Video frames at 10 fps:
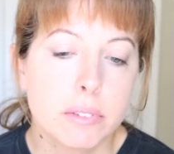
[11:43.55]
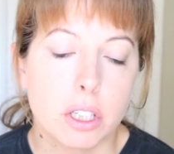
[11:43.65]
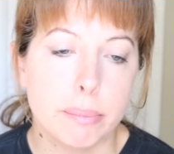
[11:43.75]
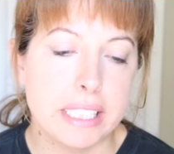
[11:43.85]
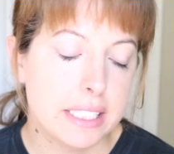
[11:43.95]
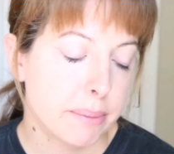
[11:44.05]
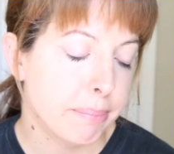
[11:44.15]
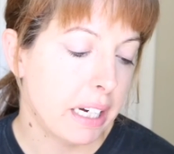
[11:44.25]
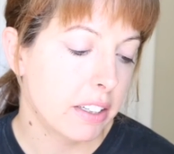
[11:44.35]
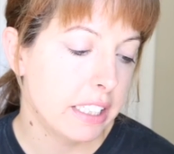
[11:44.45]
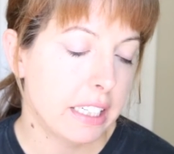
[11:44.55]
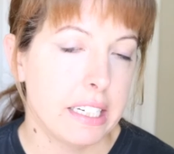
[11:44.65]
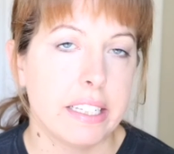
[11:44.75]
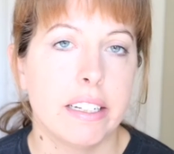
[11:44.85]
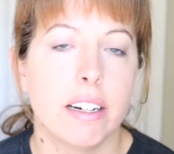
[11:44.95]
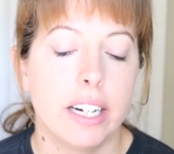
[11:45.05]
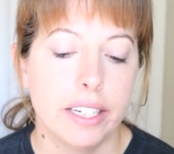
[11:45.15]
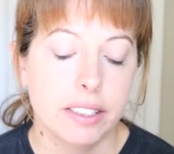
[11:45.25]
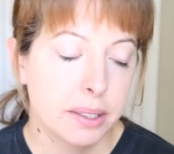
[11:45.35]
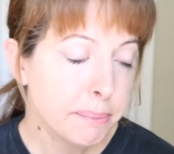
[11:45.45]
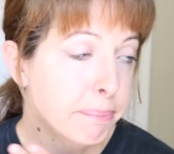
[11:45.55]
or basic mallet, and then I,